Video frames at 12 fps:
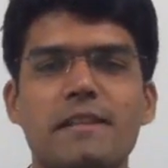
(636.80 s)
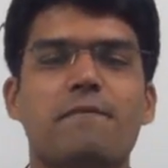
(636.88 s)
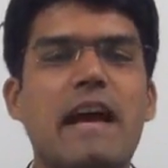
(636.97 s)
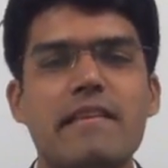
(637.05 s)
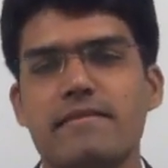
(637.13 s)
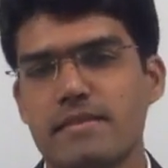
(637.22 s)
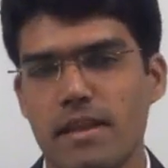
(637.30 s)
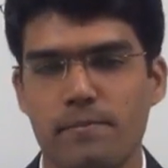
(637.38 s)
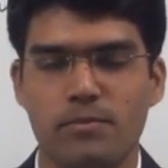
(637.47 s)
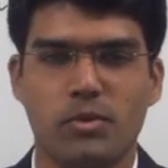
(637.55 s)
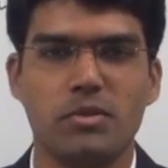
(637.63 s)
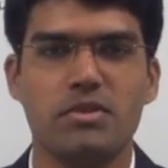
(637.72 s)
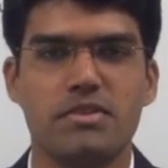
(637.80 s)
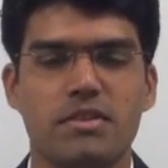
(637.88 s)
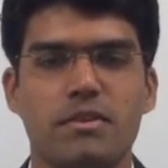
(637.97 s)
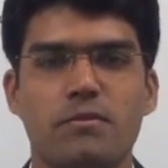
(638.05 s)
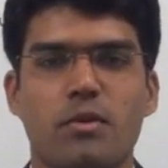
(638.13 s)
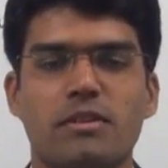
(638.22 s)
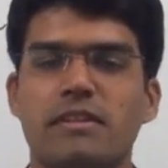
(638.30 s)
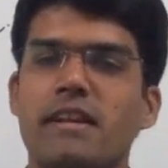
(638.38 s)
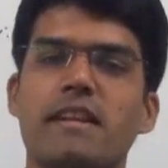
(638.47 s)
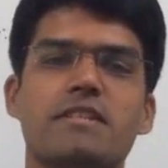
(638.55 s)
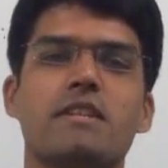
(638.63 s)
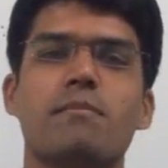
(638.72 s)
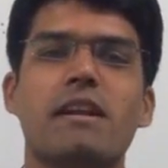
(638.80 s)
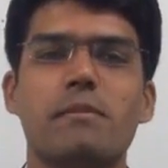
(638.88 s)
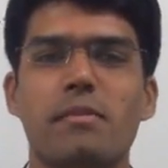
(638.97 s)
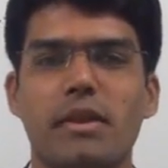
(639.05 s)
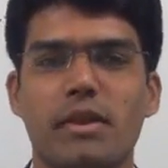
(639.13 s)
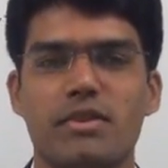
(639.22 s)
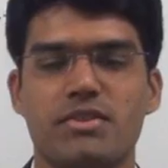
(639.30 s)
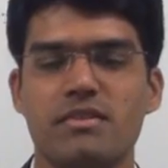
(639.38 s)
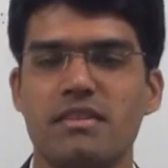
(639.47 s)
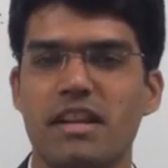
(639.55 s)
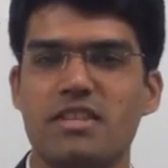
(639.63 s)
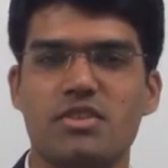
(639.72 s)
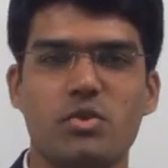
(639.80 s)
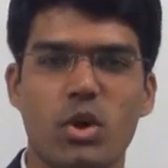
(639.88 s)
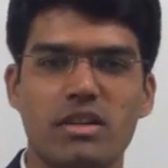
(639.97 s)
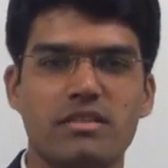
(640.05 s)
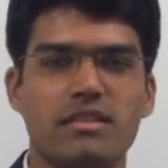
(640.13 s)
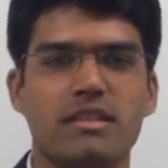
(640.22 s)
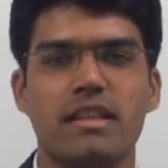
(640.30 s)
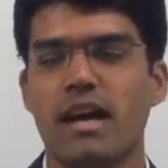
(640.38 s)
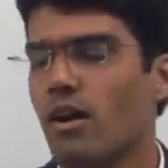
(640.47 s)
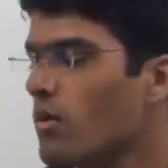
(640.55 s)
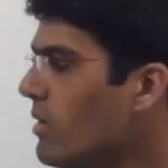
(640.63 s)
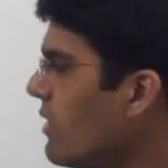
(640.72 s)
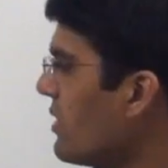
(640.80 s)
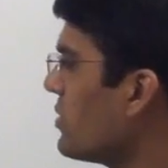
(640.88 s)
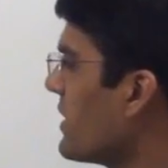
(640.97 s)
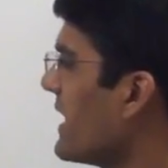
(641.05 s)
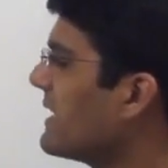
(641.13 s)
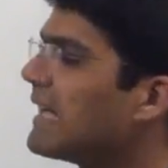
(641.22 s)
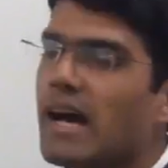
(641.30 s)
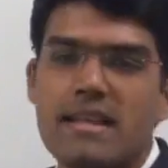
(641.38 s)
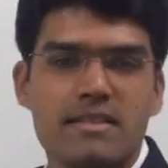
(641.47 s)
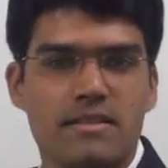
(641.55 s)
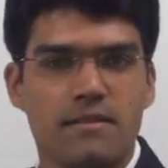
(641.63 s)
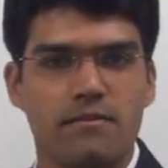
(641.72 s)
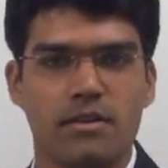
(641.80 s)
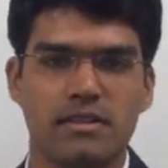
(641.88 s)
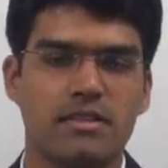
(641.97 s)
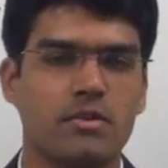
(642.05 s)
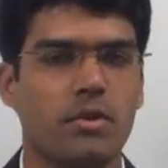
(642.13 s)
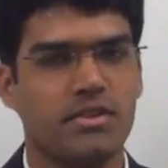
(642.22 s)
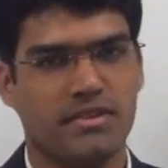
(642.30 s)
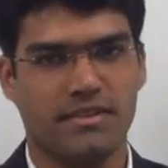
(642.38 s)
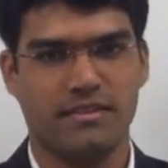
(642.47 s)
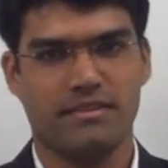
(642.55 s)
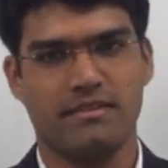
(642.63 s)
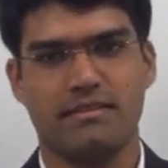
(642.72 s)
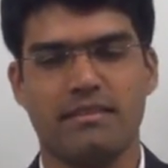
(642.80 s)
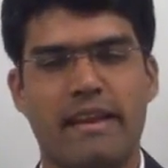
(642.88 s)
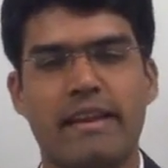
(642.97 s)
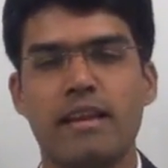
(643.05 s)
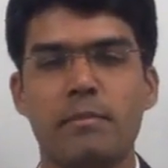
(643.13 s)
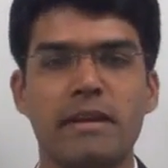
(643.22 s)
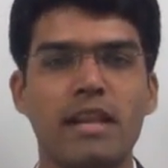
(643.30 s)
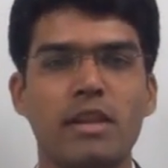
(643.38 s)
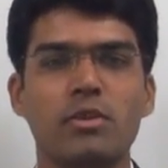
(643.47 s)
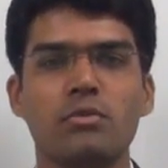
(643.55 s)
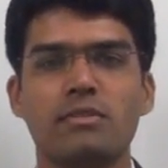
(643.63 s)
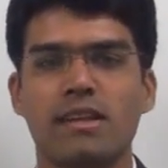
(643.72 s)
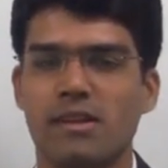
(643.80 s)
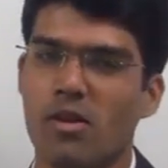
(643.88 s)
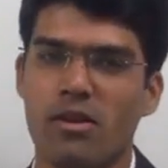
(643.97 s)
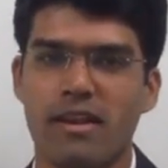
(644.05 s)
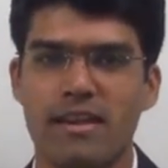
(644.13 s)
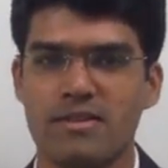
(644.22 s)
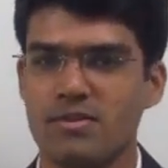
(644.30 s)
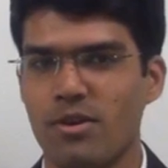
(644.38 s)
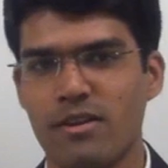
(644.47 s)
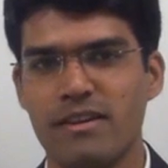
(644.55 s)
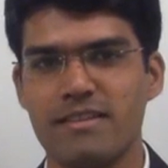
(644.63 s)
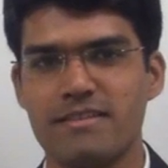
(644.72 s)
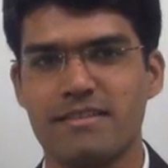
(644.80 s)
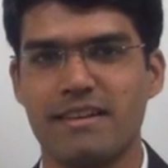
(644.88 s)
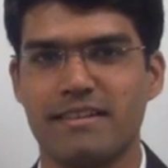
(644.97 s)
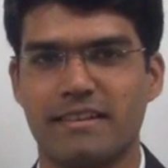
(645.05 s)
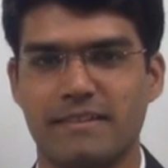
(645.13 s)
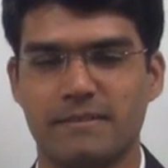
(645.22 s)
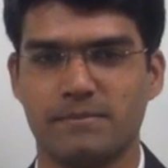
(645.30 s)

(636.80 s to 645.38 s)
the 5-step procedure for 3-digit multiplication, it's your turn now to get the answer for this question. And let me tell you, the clock has already started.